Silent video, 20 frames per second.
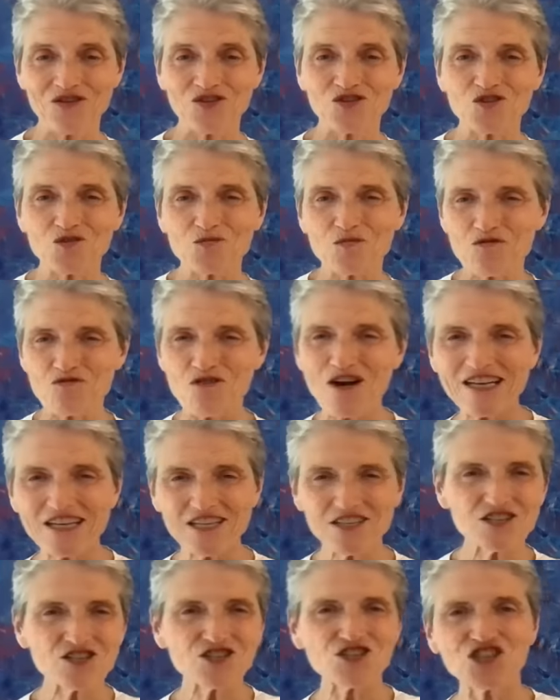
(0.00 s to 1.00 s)
So be
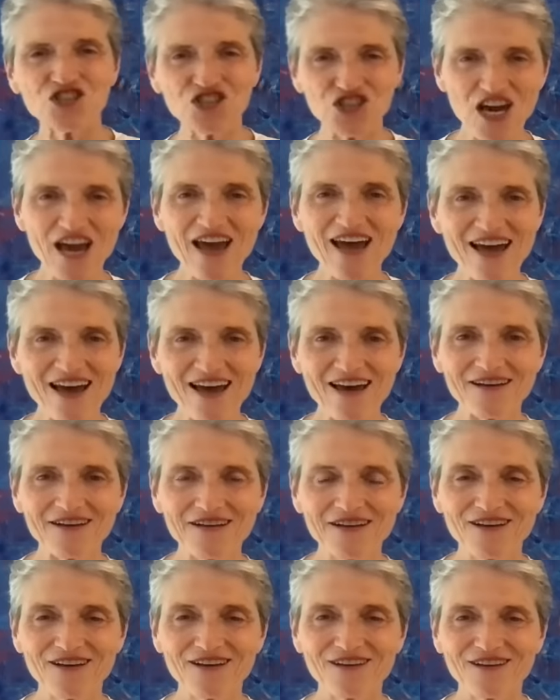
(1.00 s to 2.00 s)
ready to
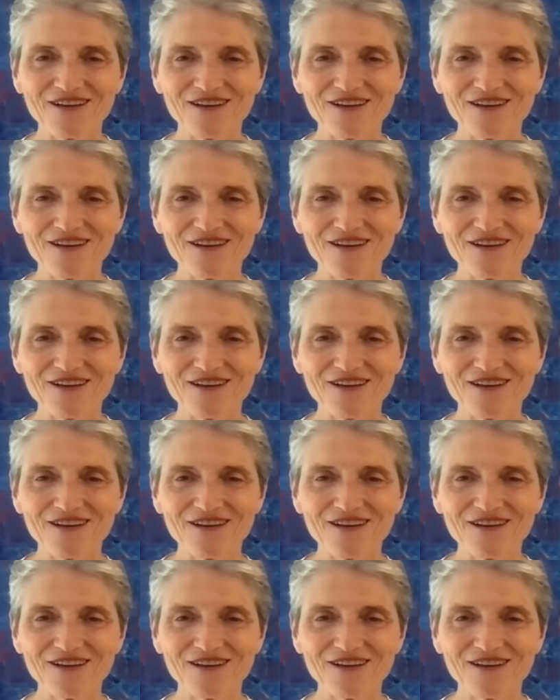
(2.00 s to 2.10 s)
share